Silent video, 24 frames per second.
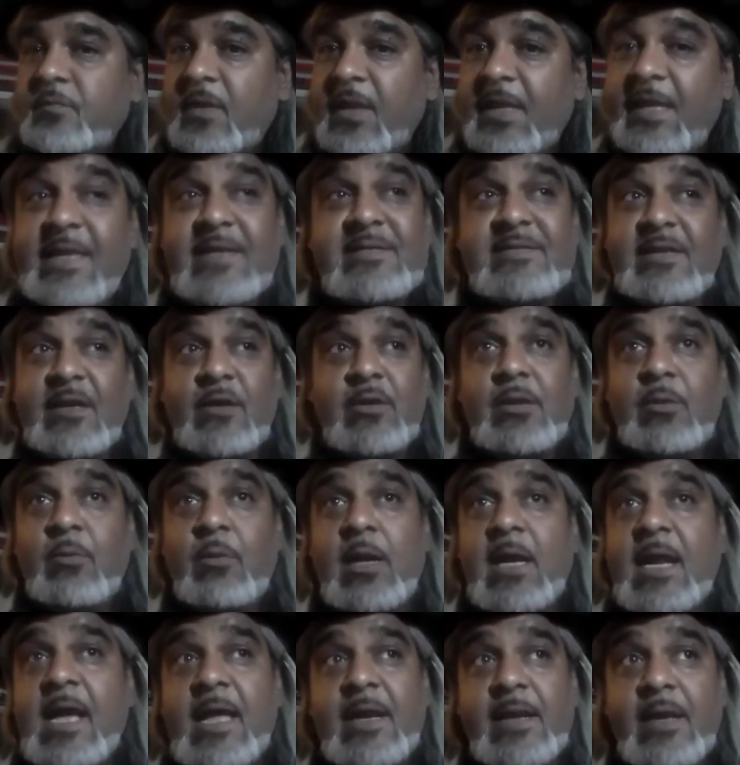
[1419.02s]
he's the only
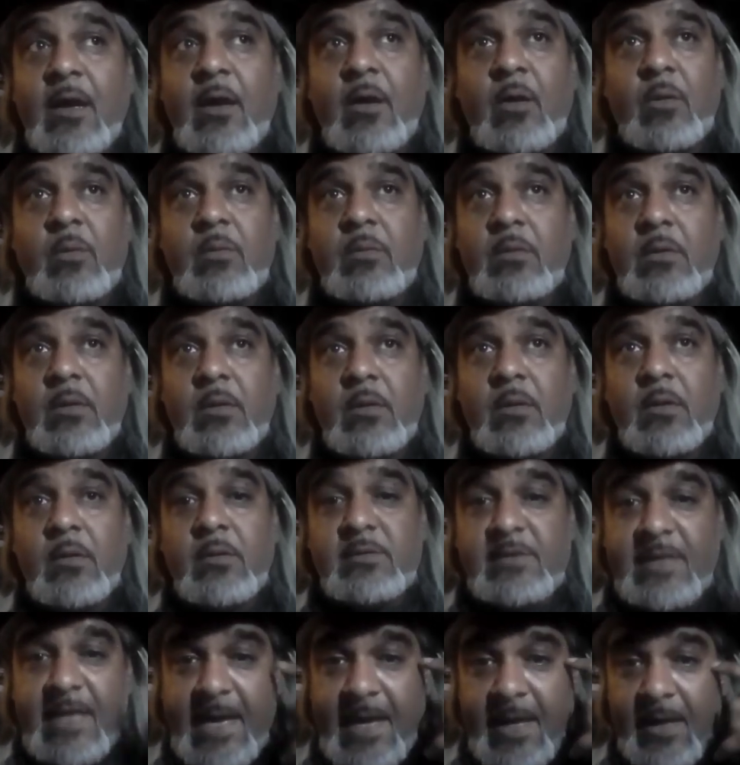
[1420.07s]
one I know
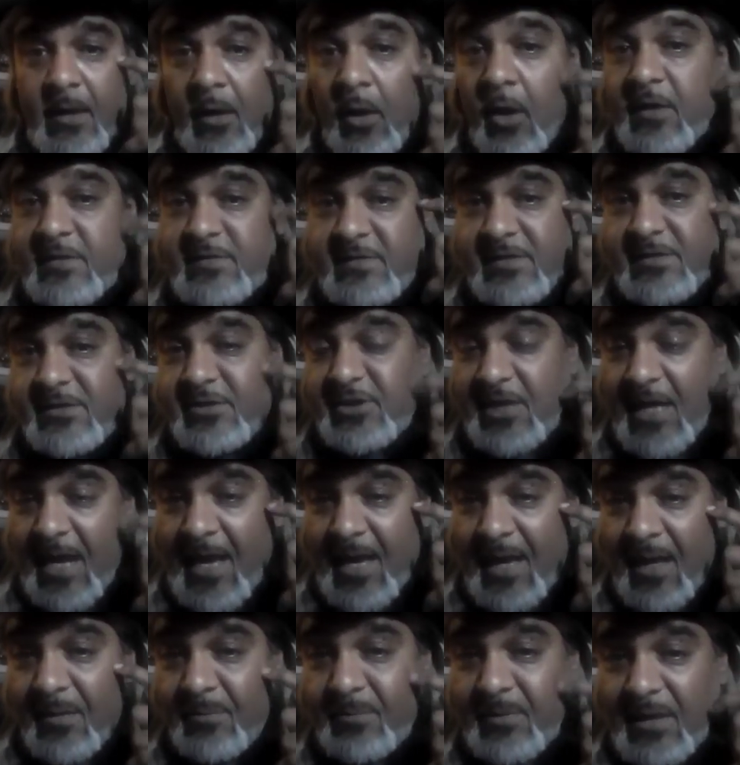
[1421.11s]
that lost his
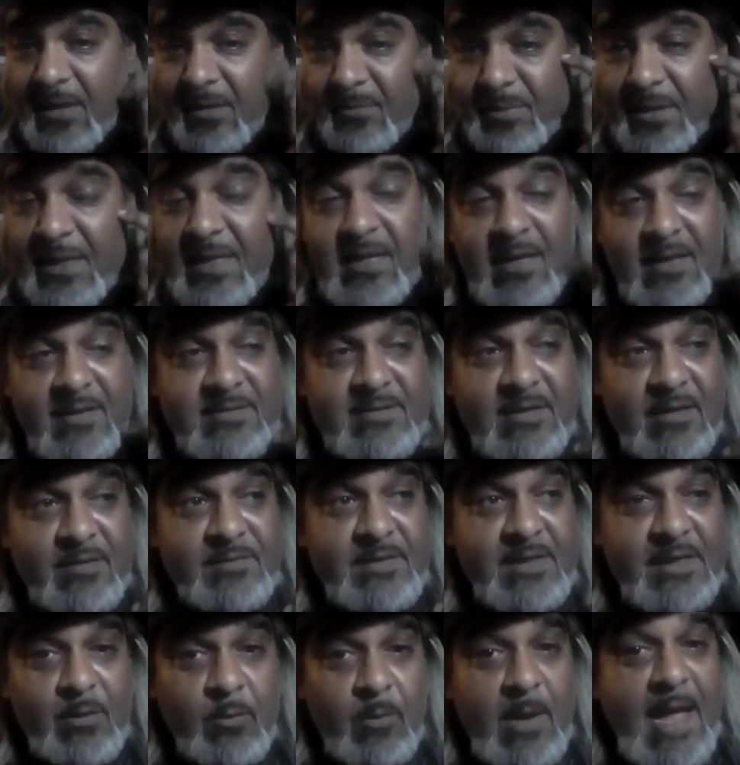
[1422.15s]
job because of
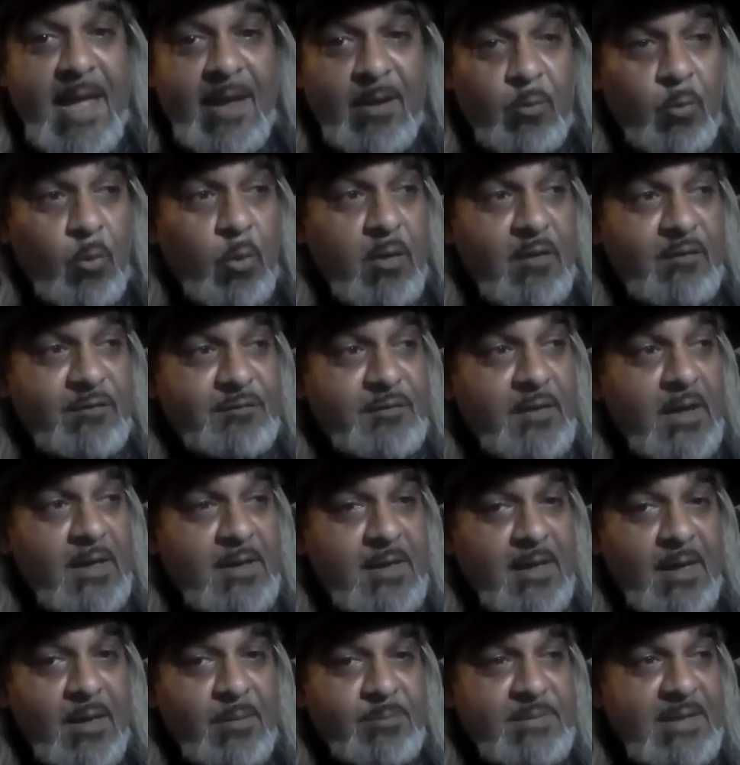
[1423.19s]
the Iraq War fuck
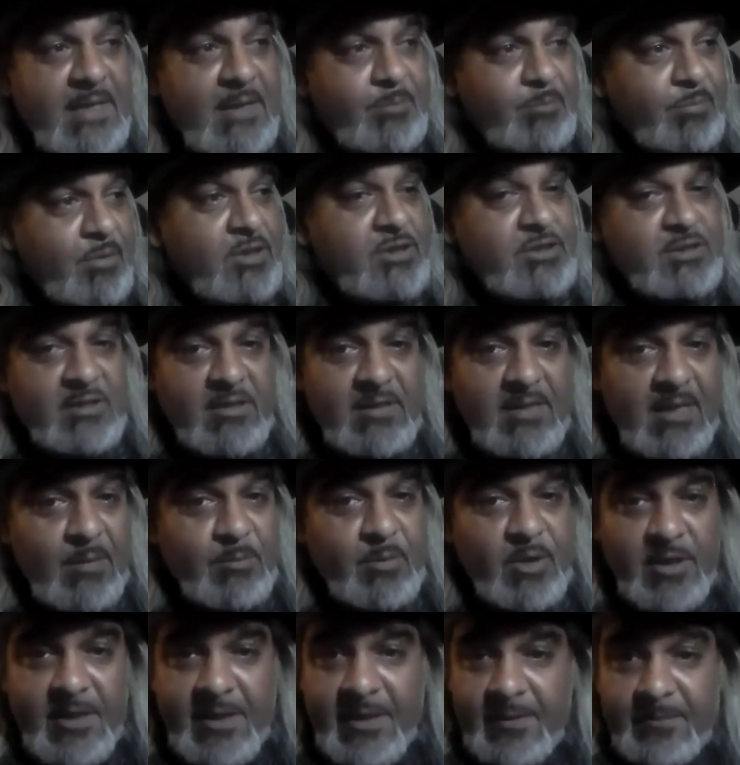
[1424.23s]
up that Bush the
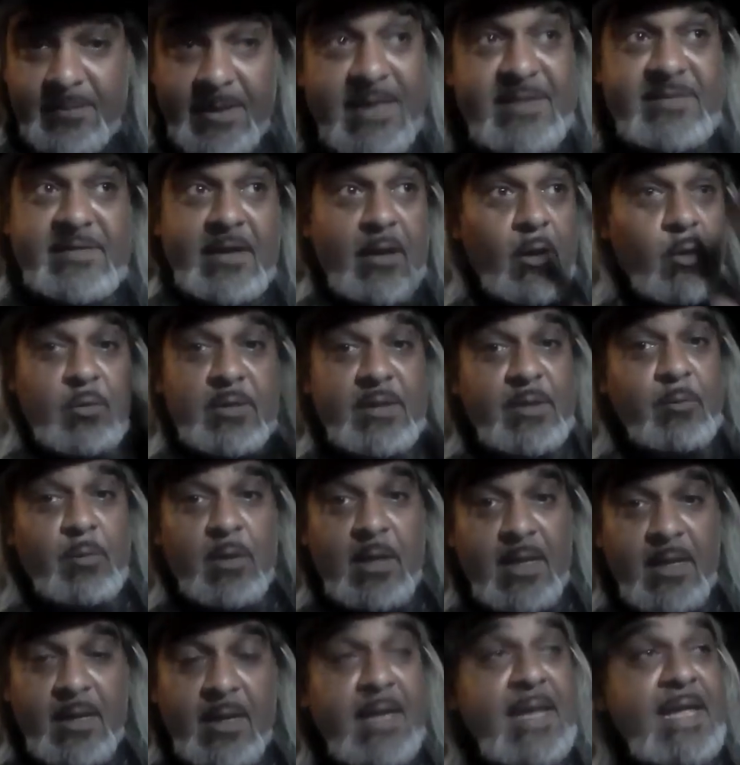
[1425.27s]
Dumber did. He's the only
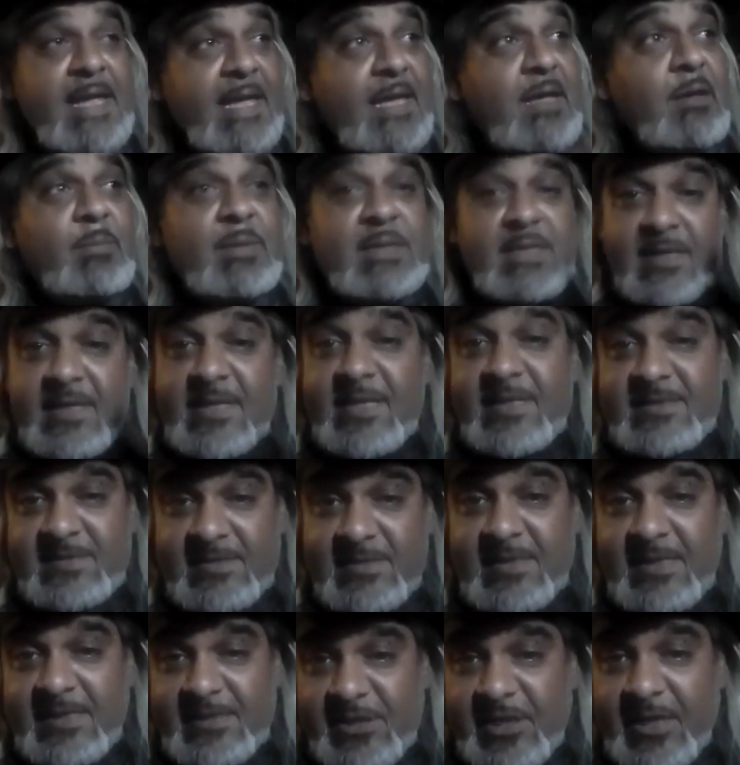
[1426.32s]
one I know. Him and the
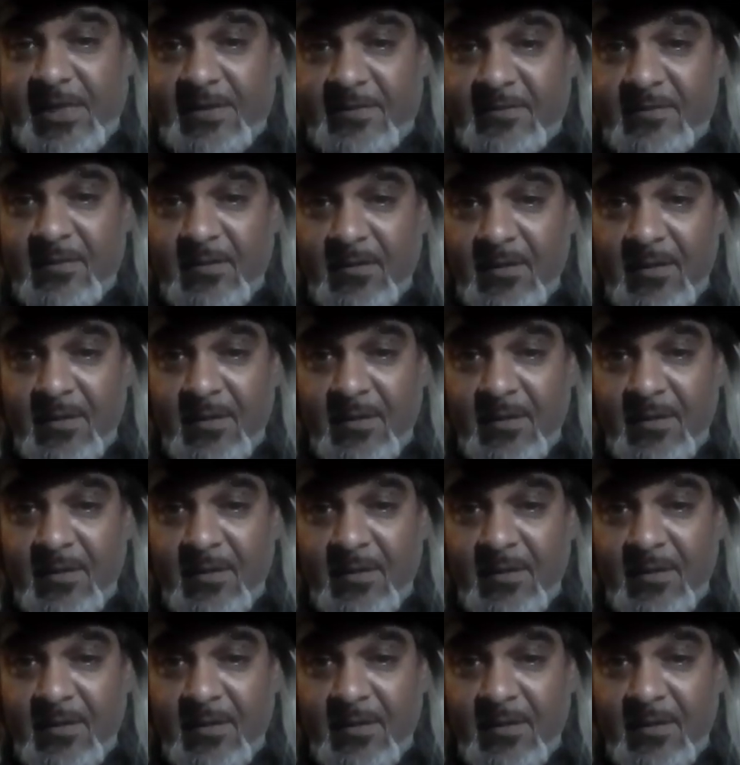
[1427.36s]
Dixie Chicks.